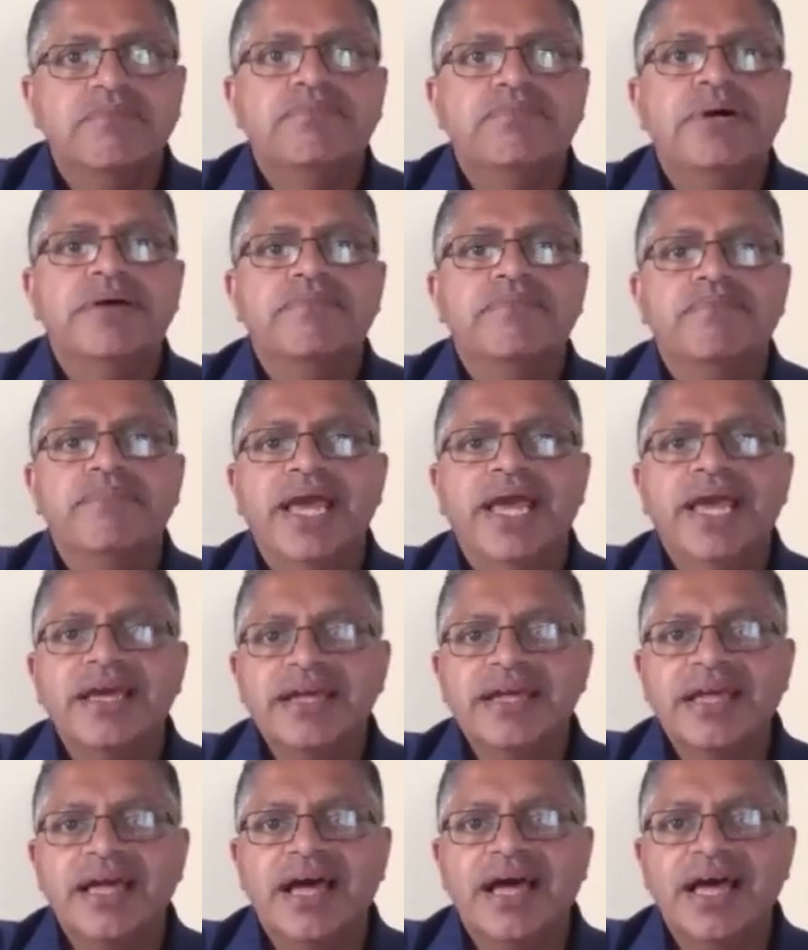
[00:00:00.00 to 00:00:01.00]
but
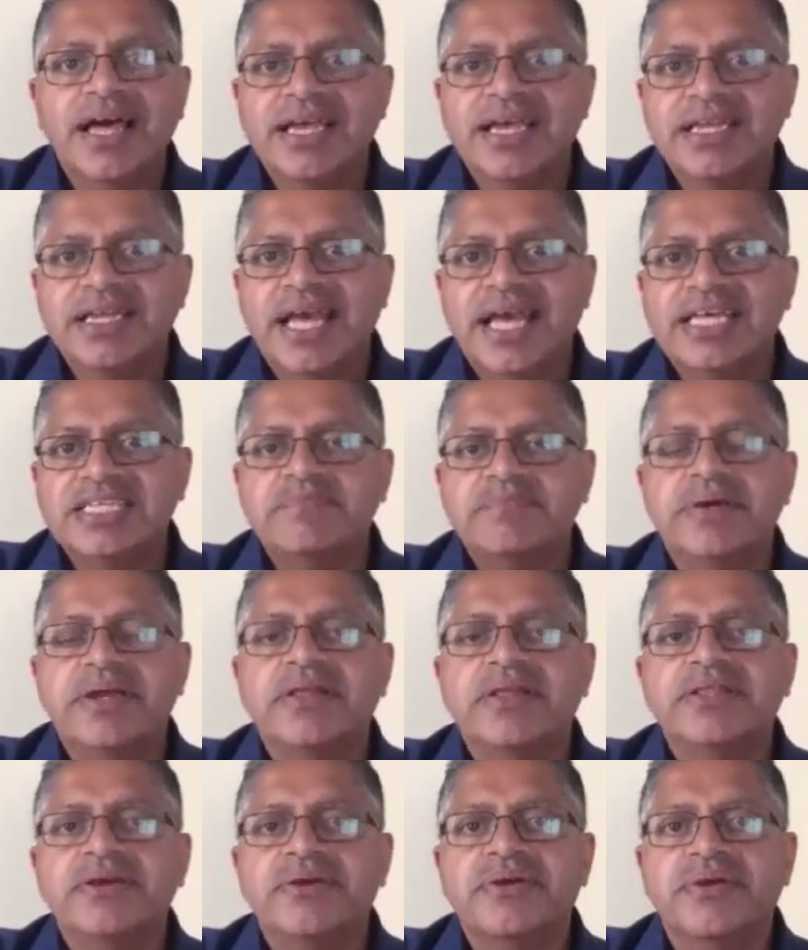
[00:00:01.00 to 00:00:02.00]
mankind has been
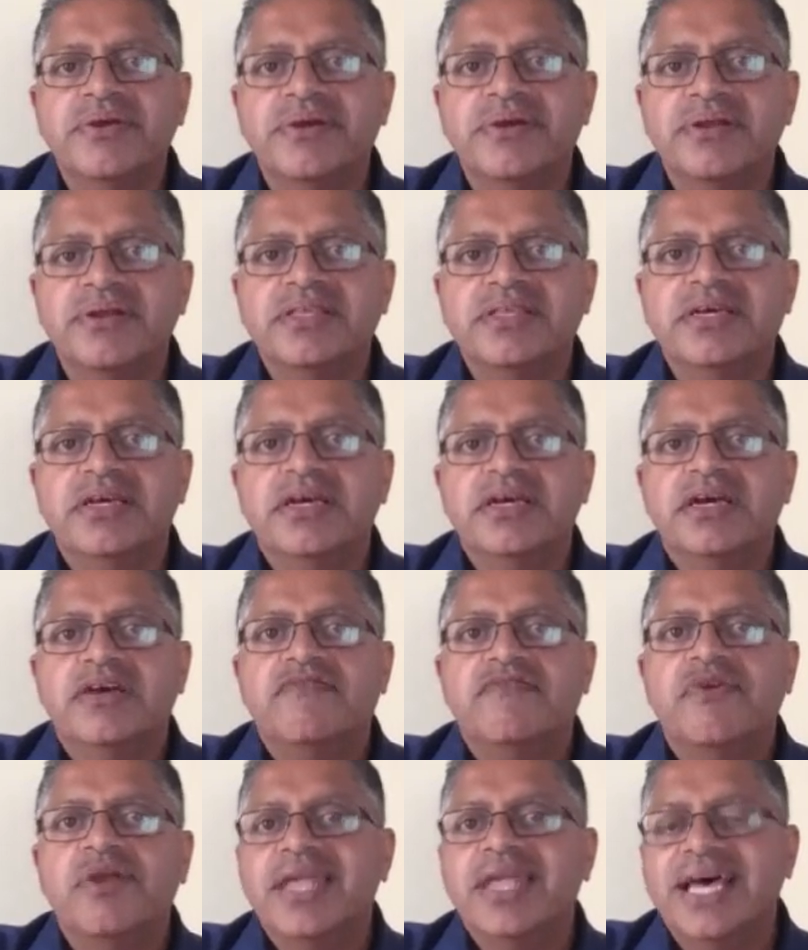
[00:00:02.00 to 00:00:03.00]
on the earth
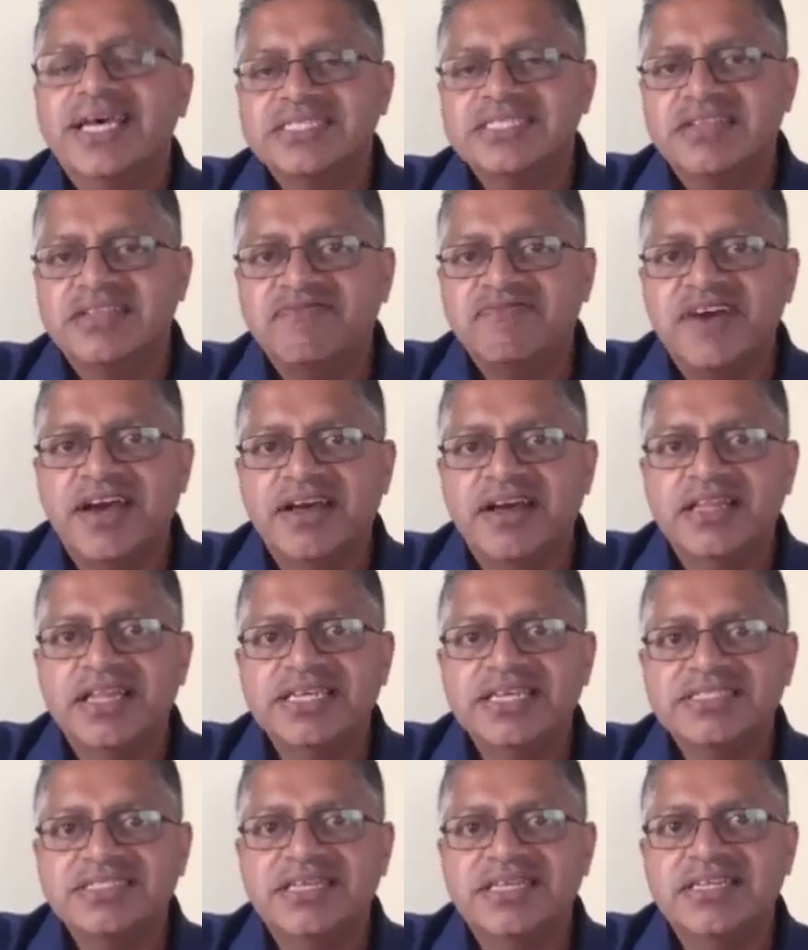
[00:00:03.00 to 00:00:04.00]
for less than
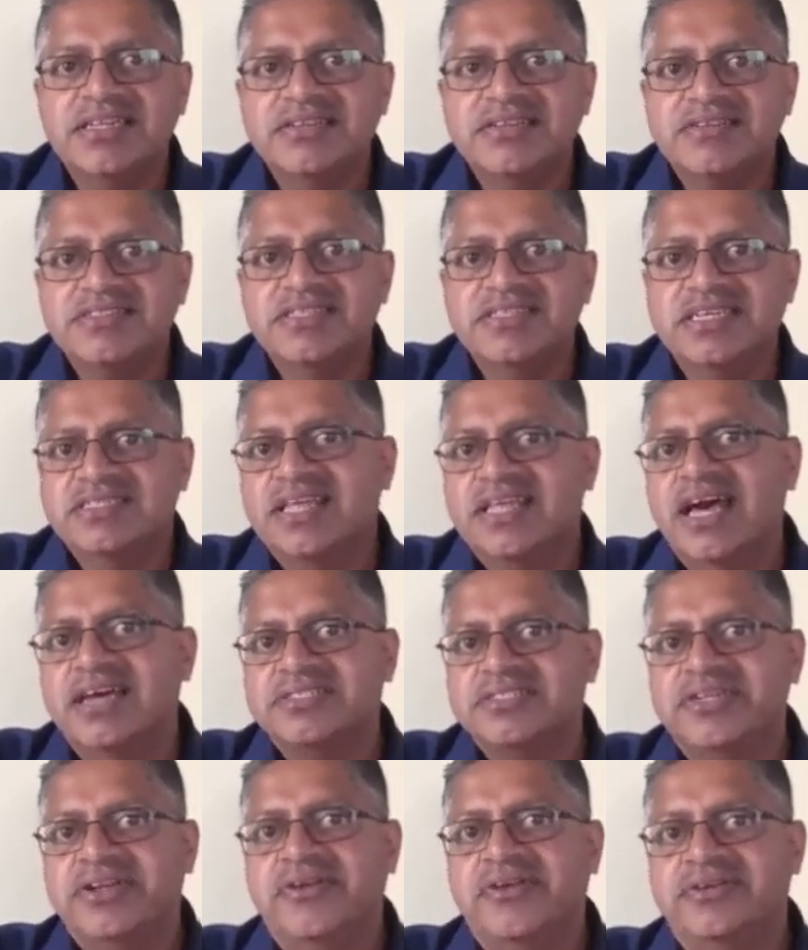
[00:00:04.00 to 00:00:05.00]
less than
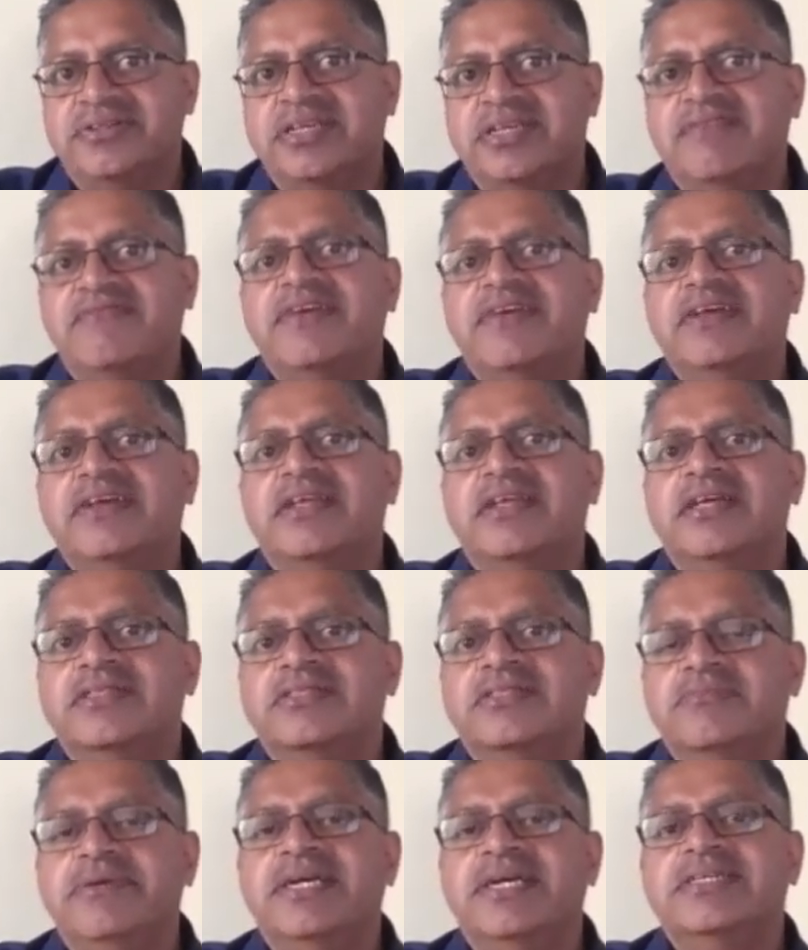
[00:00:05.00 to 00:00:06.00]
6,000 years, and, and,
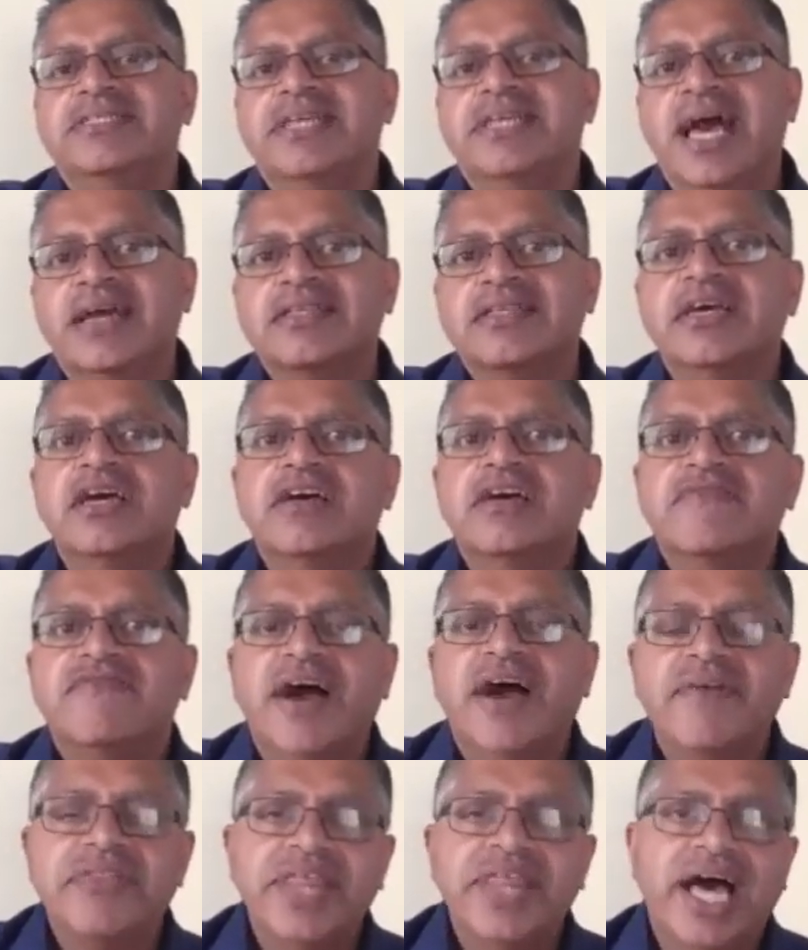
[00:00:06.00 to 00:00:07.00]
to be exact,
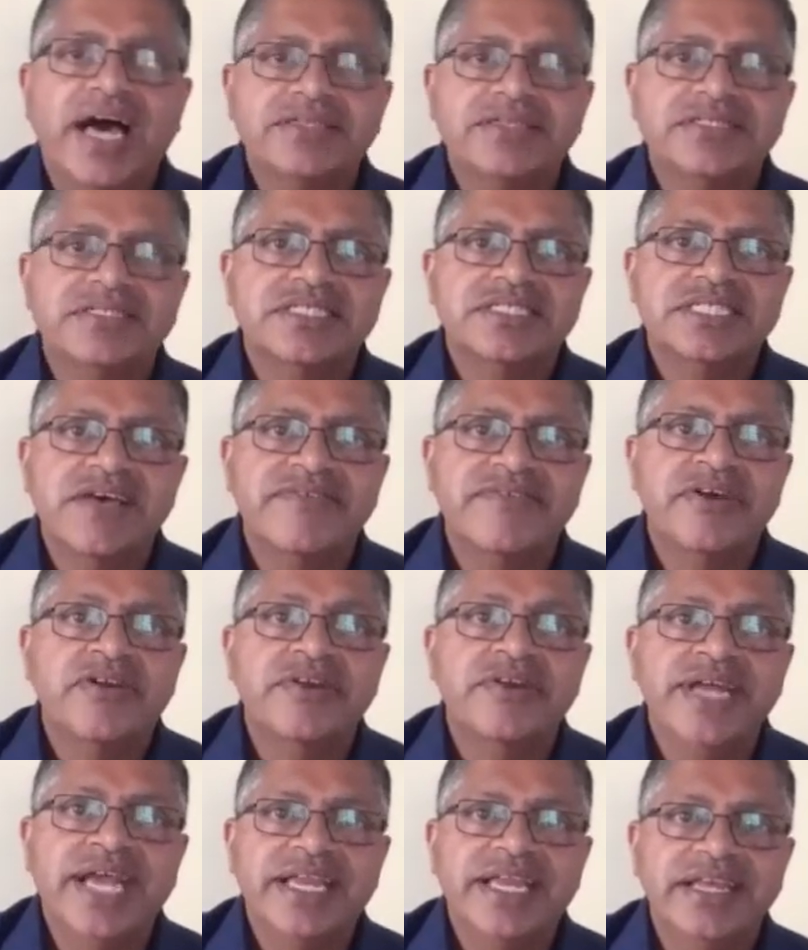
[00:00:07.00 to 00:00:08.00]

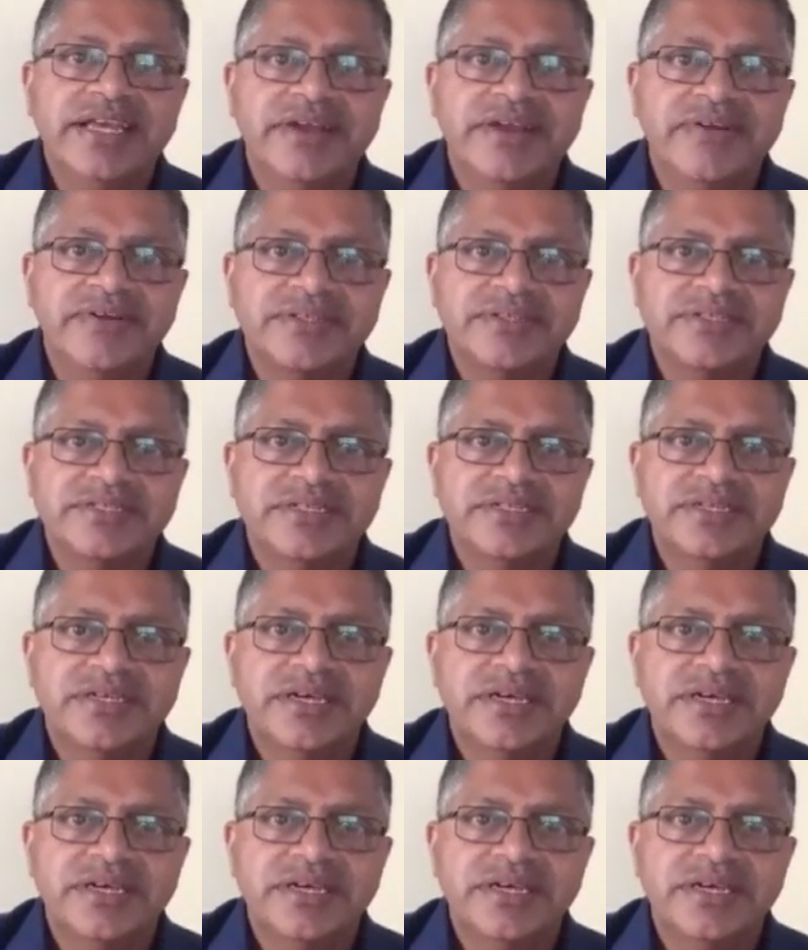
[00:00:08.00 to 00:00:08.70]
5,780 years.